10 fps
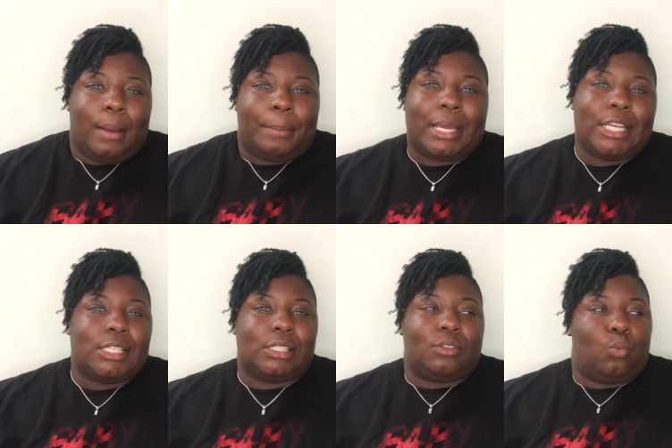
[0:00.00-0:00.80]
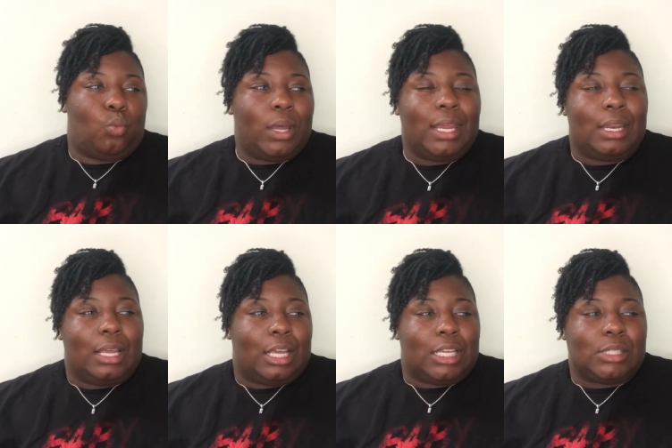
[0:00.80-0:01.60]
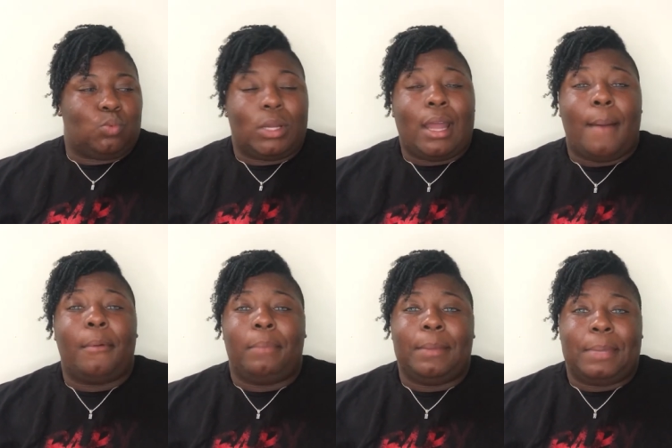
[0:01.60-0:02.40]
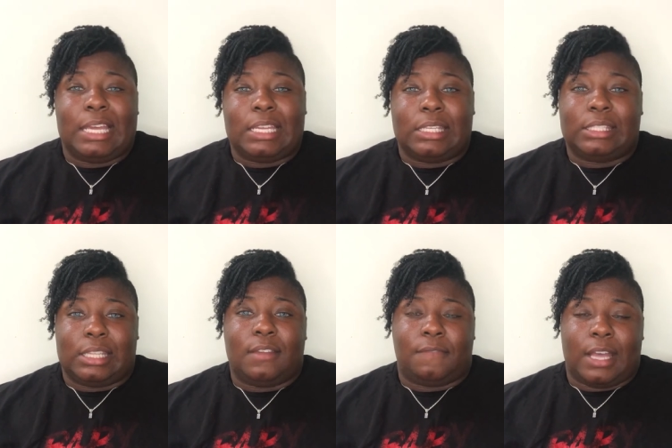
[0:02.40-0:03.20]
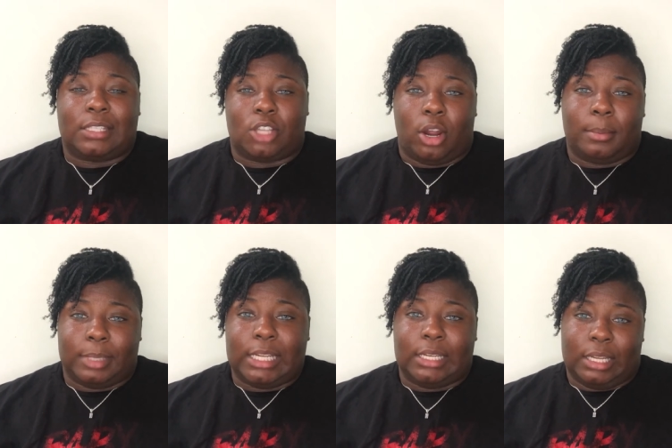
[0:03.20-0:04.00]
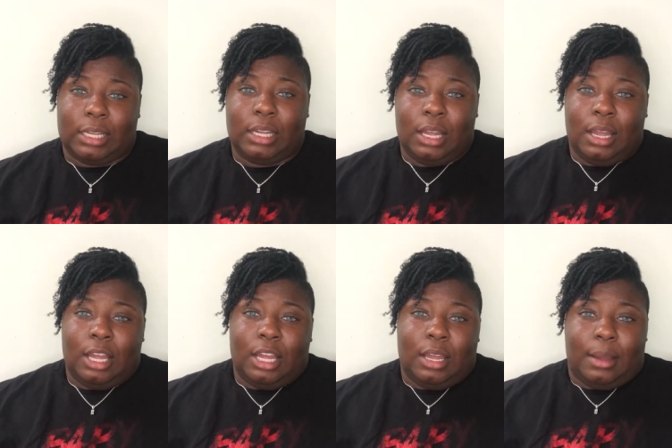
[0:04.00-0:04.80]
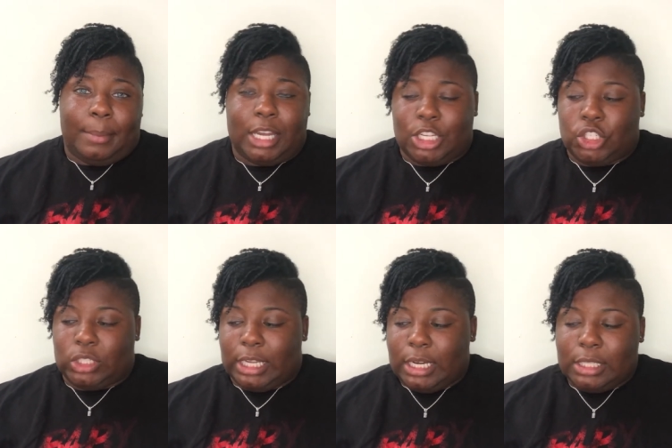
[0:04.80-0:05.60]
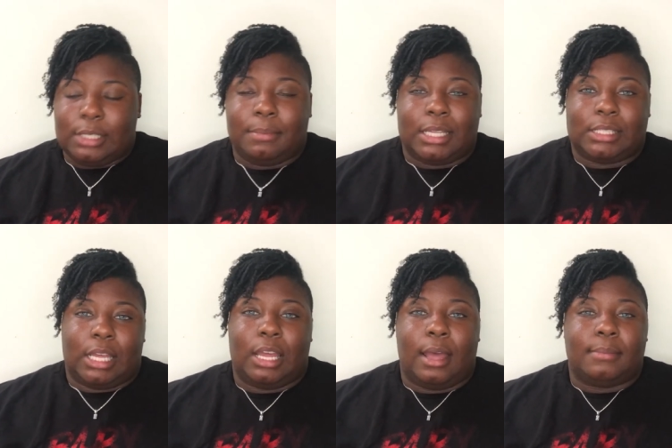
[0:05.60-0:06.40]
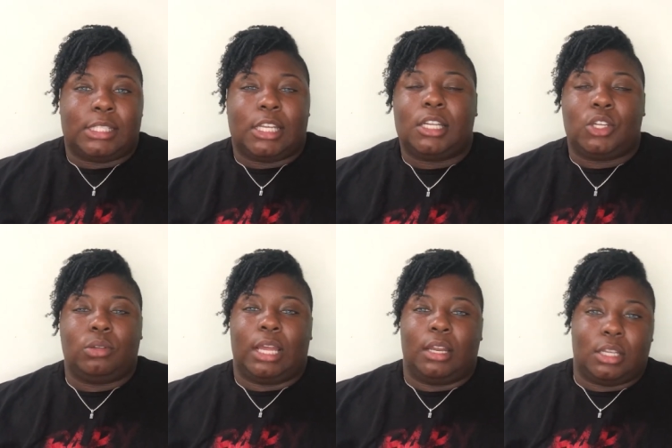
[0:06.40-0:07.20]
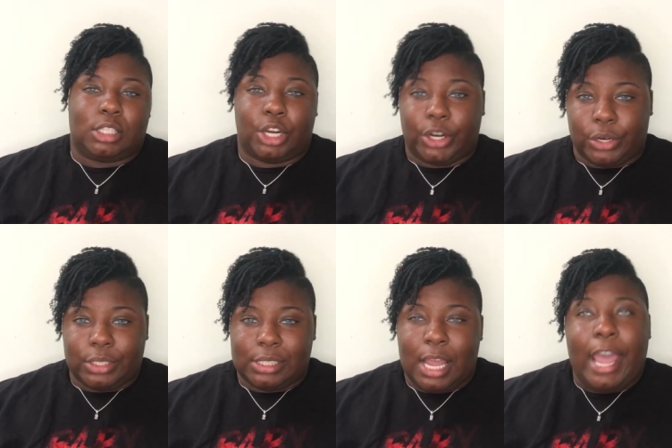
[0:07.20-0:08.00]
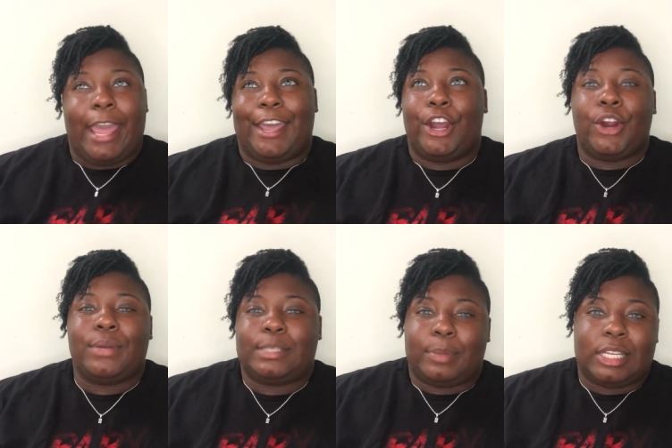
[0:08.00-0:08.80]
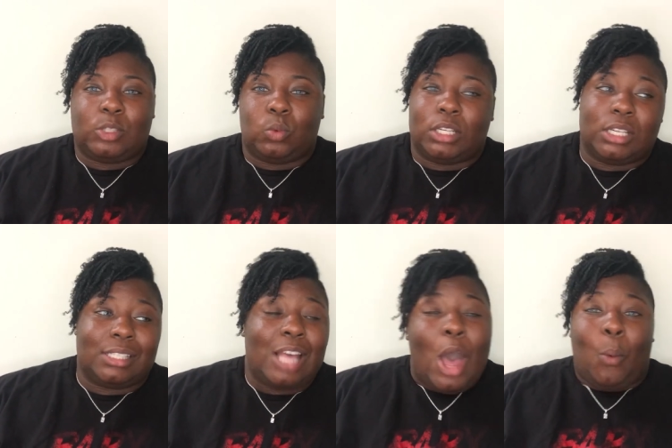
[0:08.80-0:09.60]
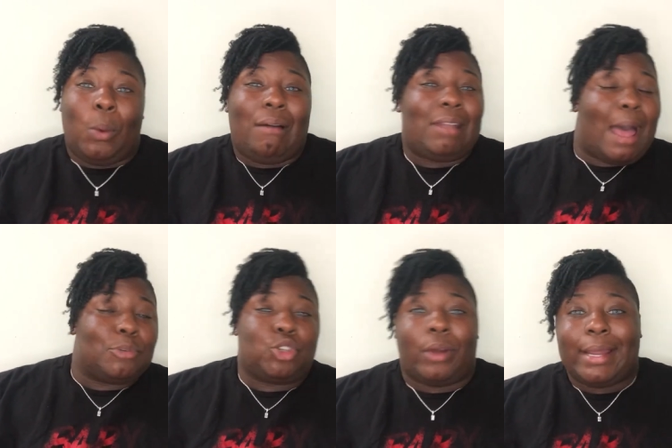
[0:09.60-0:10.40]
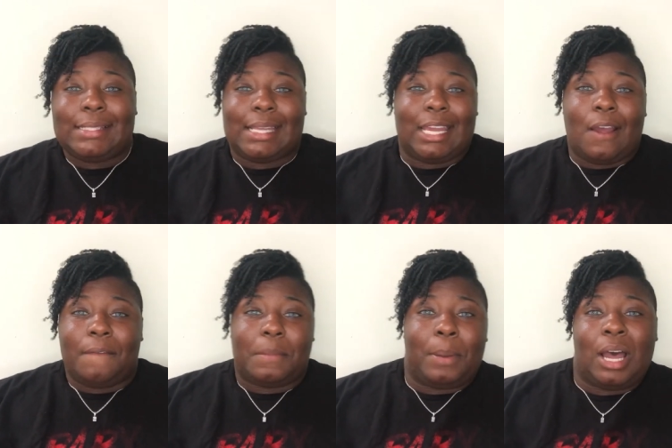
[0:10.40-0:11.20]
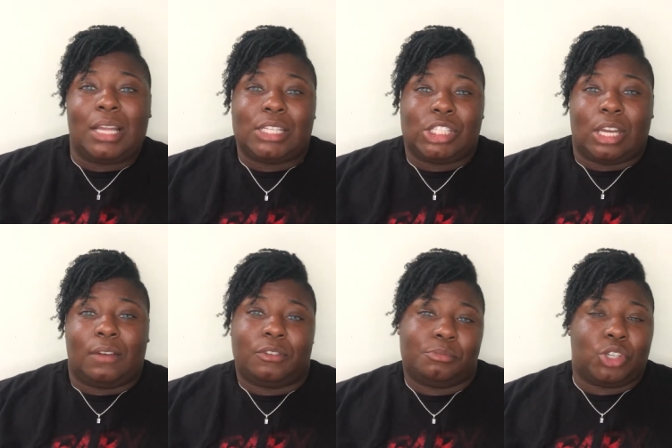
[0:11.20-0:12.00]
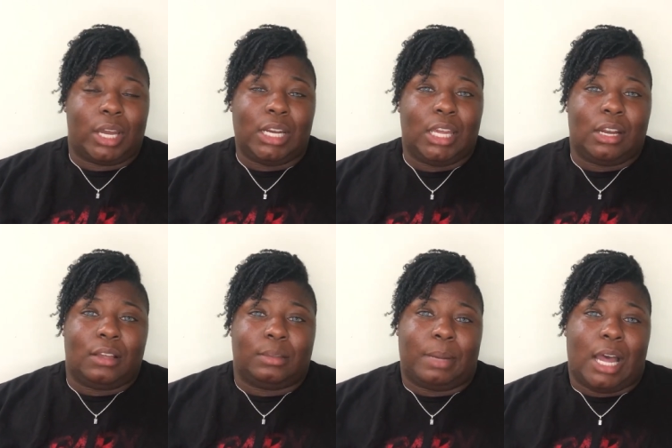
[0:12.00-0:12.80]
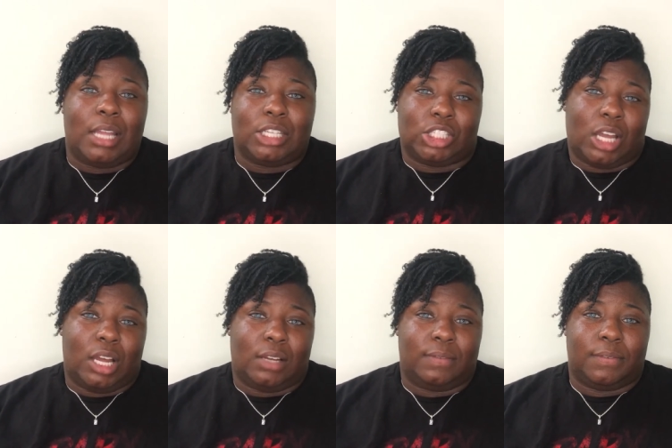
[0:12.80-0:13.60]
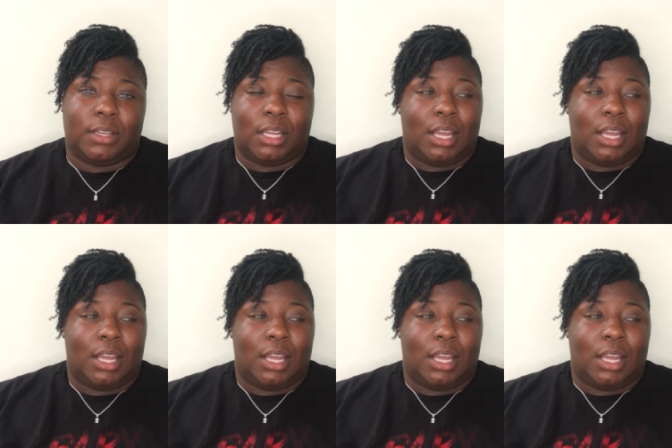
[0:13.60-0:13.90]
because one because one i'm gonna be pissed if i start bleeding because you're digging into my skin i'm telling you that this hurts and her response was well i'm trying to get all the polish off i'm trying to get all the polish off